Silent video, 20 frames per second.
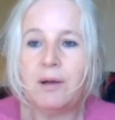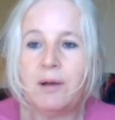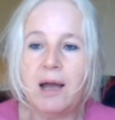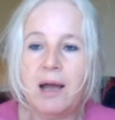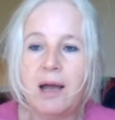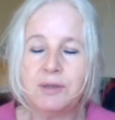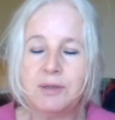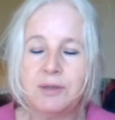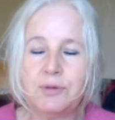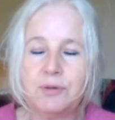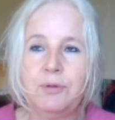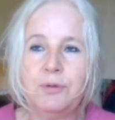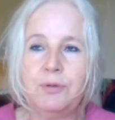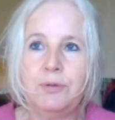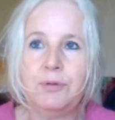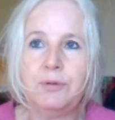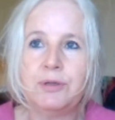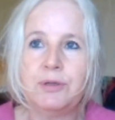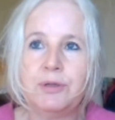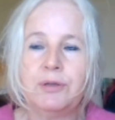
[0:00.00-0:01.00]
was
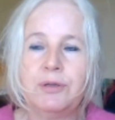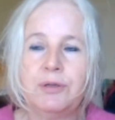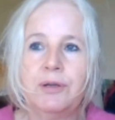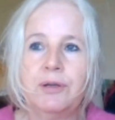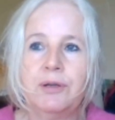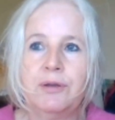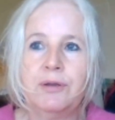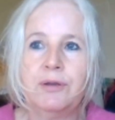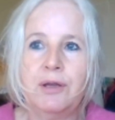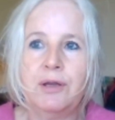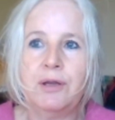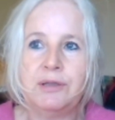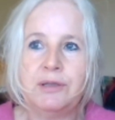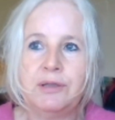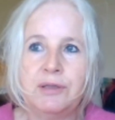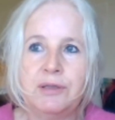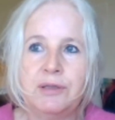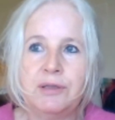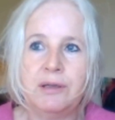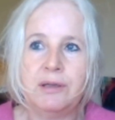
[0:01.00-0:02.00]
taught
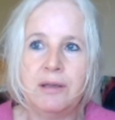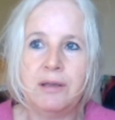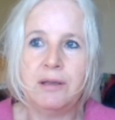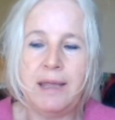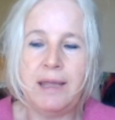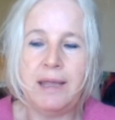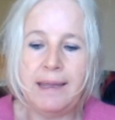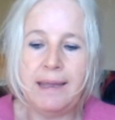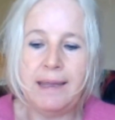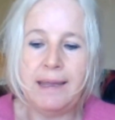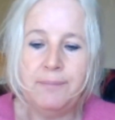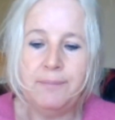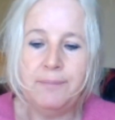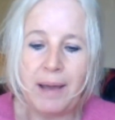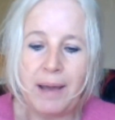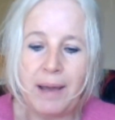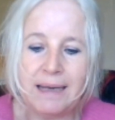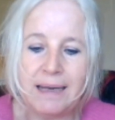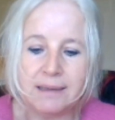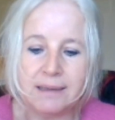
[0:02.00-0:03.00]
that the
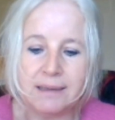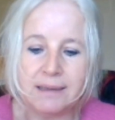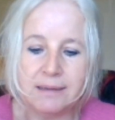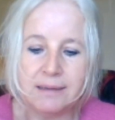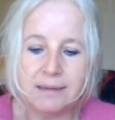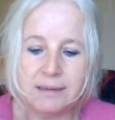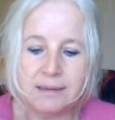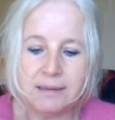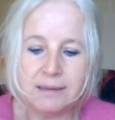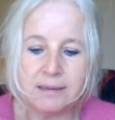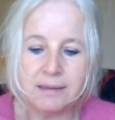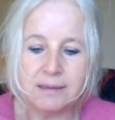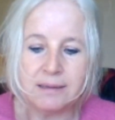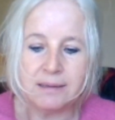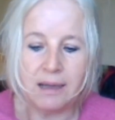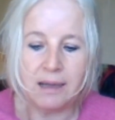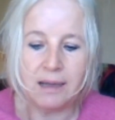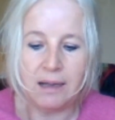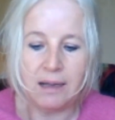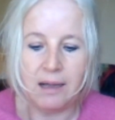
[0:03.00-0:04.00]
imbalance
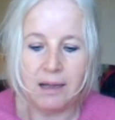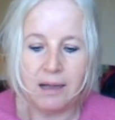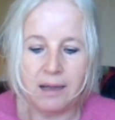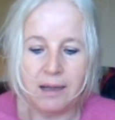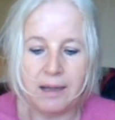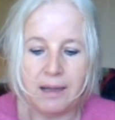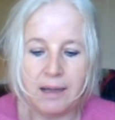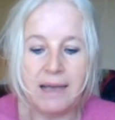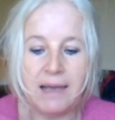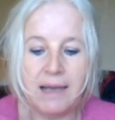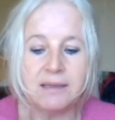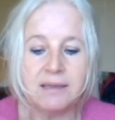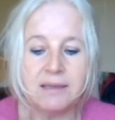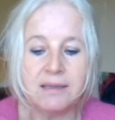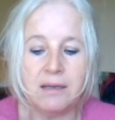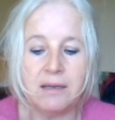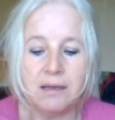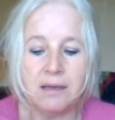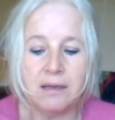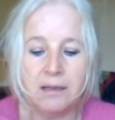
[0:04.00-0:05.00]
has
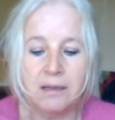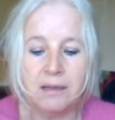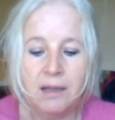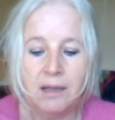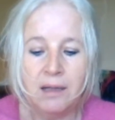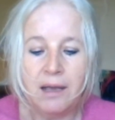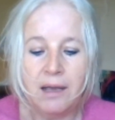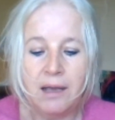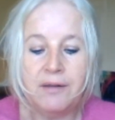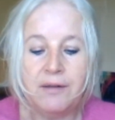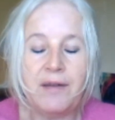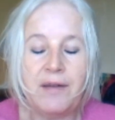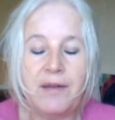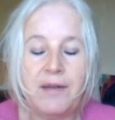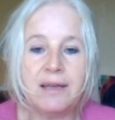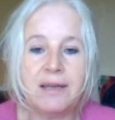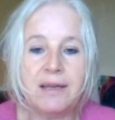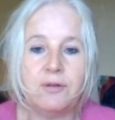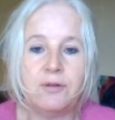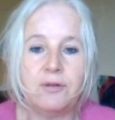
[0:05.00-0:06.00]
an
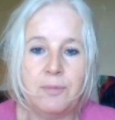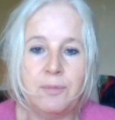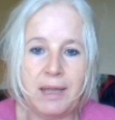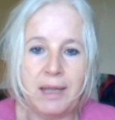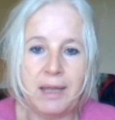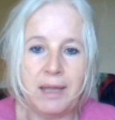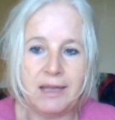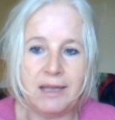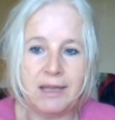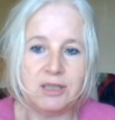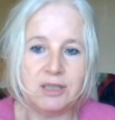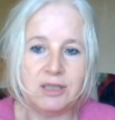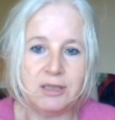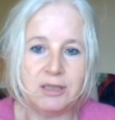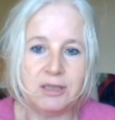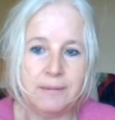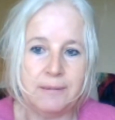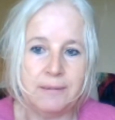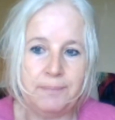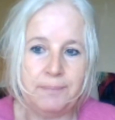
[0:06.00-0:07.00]
effect on the
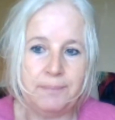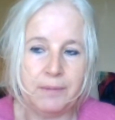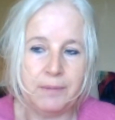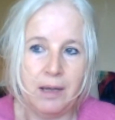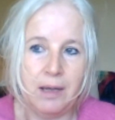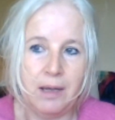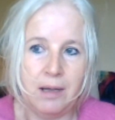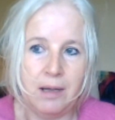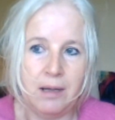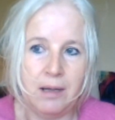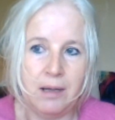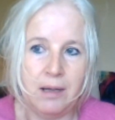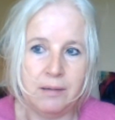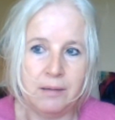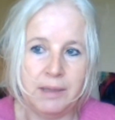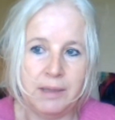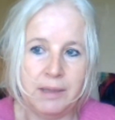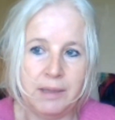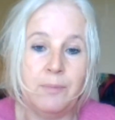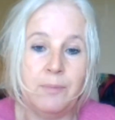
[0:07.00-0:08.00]
pH
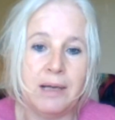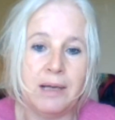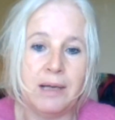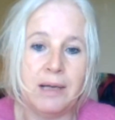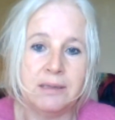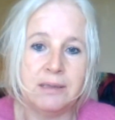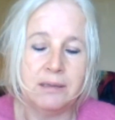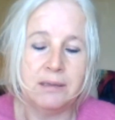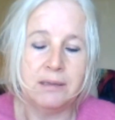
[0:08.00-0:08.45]
in the blood,